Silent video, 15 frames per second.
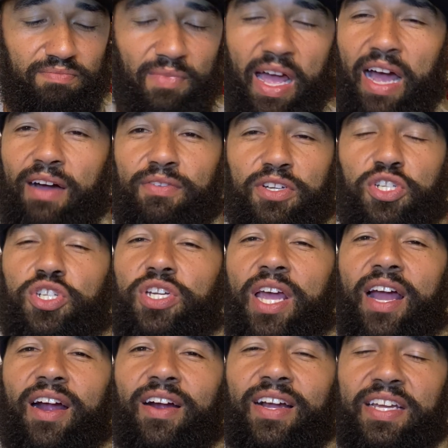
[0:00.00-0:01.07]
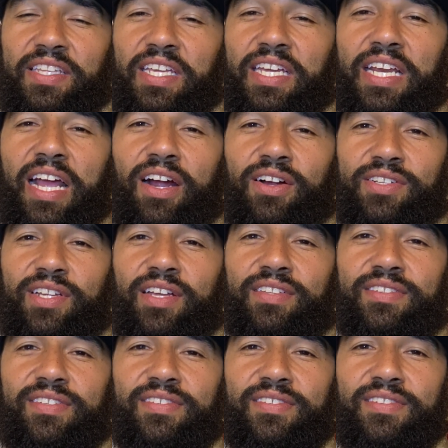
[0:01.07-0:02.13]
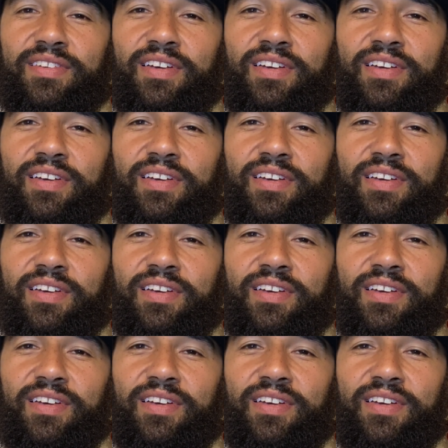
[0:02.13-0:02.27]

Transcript: have a share in the inheritance.